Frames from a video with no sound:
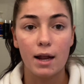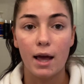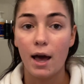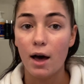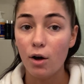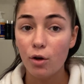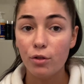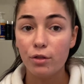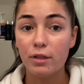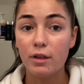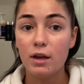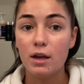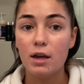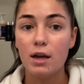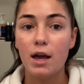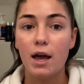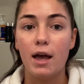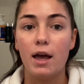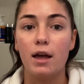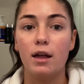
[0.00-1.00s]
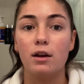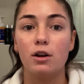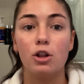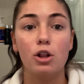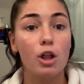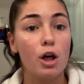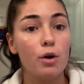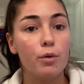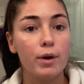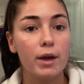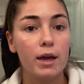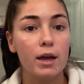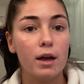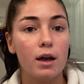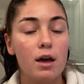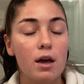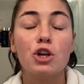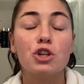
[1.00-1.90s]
healthy and glowing.